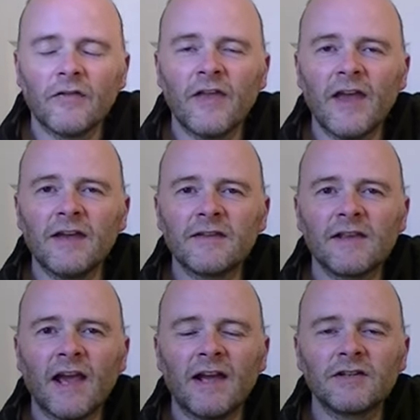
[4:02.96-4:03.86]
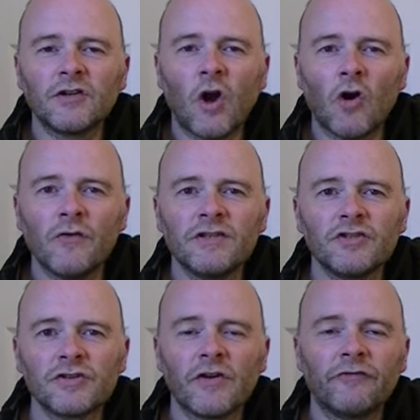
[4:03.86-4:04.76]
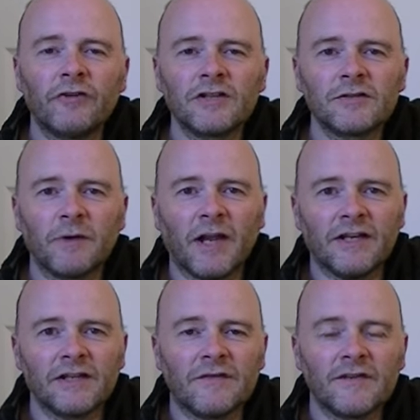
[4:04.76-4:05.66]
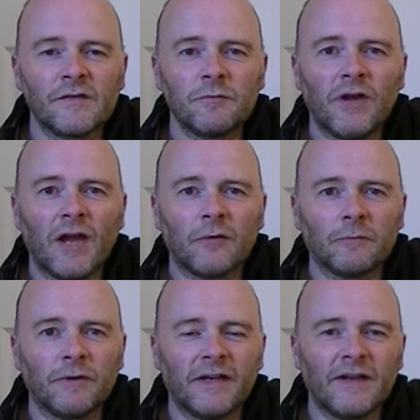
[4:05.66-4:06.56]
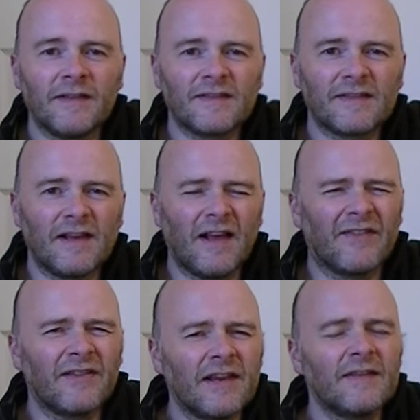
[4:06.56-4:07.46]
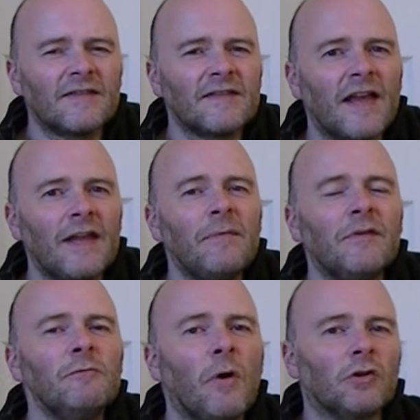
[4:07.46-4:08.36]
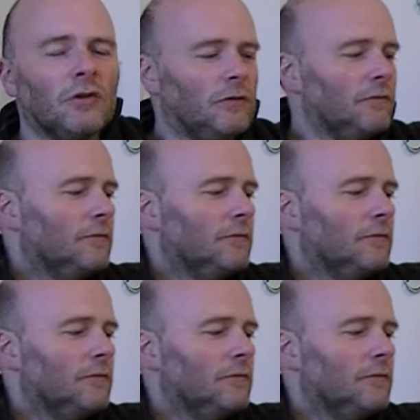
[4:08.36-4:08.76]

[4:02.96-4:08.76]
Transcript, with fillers: theirs had an orange front plate and this is brown, but it's I think it's the same model.